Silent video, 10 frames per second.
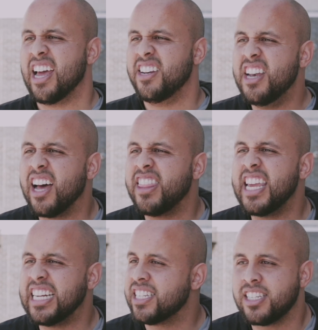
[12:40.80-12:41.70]

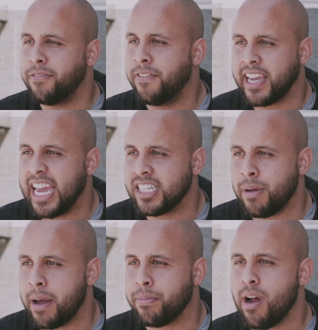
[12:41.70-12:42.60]
Nothing suffocates
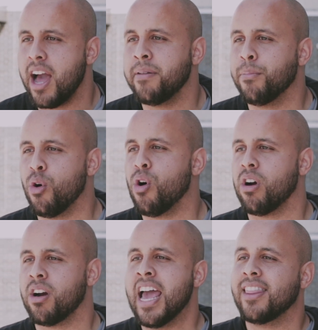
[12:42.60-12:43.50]
my pride
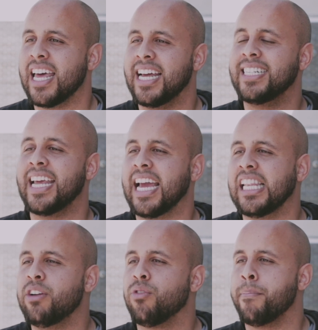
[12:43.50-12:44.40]
more than a
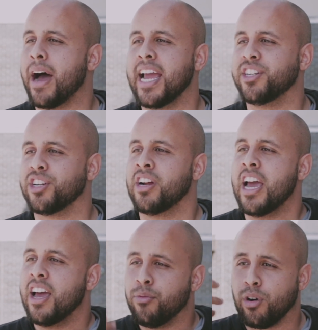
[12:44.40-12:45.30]
daily reminder
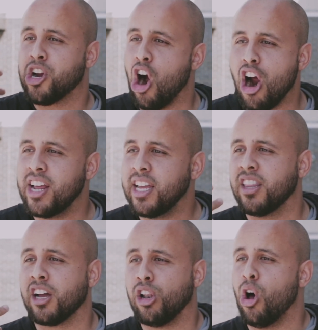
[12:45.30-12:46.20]
regarding
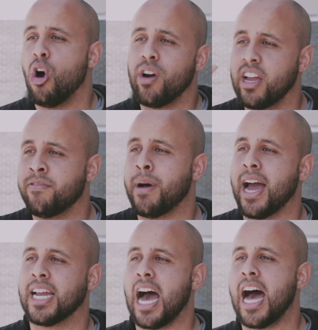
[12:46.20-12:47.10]
the glory of
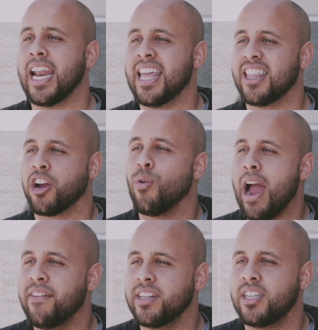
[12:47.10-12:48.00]
my God and the
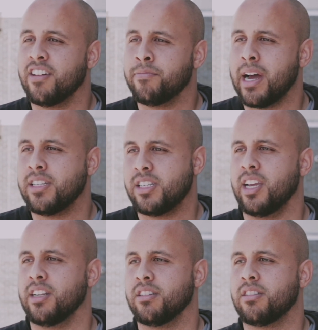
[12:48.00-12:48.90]
gravity of my
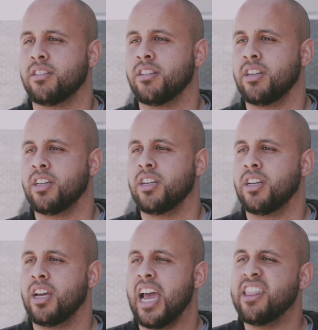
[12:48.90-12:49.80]
sins."
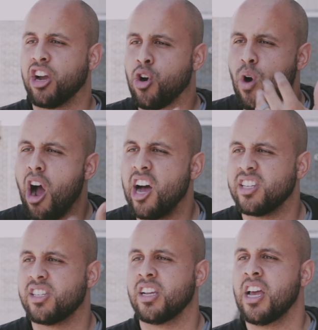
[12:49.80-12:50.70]
And the
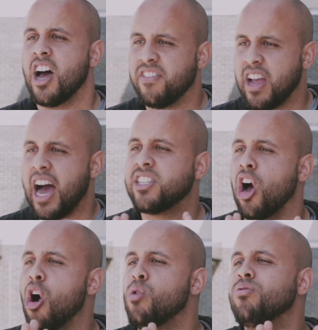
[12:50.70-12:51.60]
cross of God's
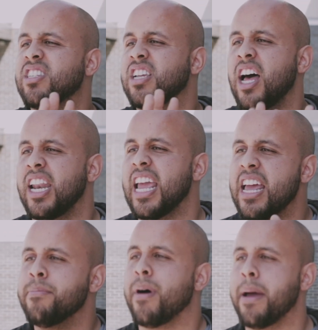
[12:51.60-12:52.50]
own Son
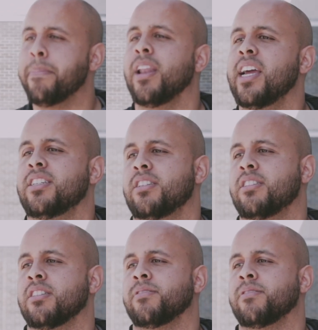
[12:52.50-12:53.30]
in my place.